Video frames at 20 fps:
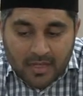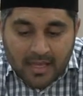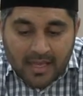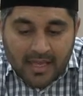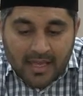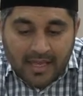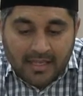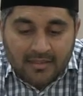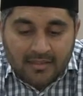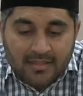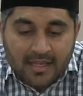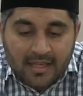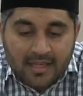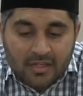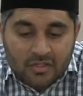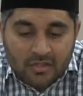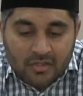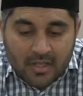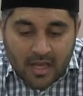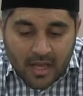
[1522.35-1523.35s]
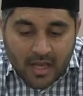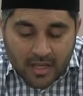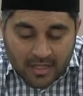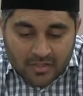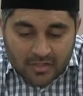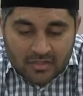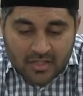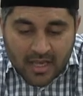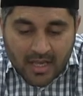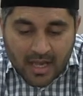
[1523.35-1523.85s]
In the
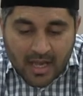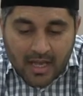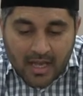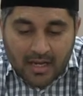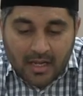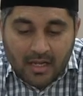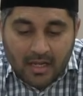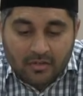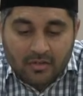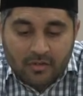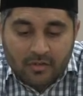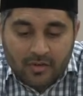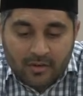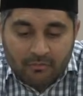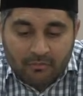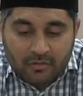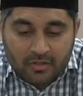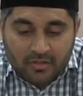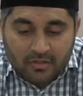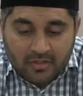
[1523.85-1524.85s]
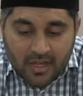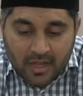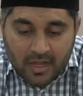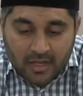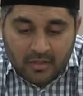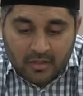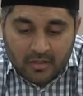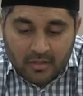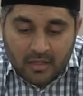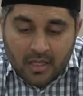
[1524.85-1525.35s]
ishtihar under reference
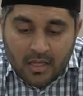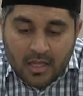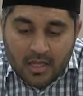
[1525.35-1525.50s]
here,